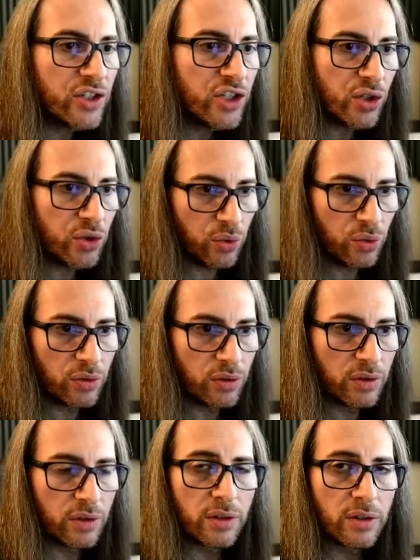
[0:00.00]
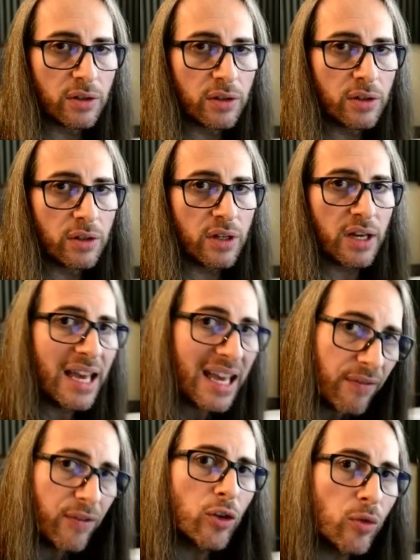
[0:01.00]
to do
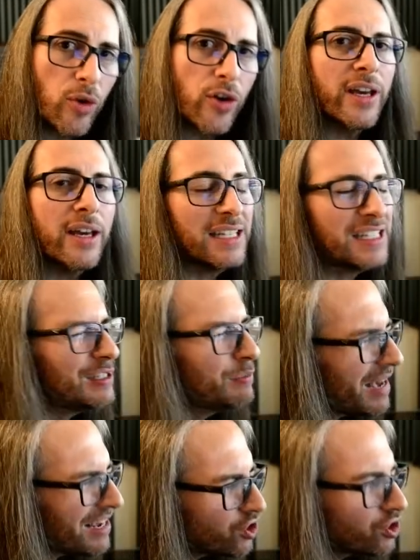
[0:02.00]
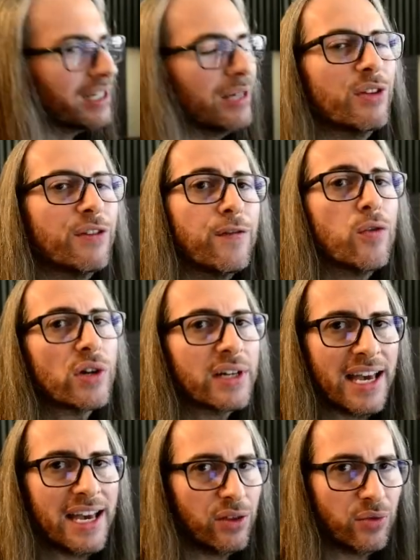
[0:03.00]
if you're working especially with
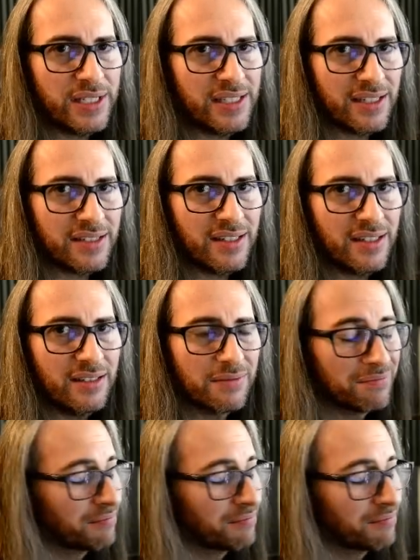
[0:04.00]
4K 360.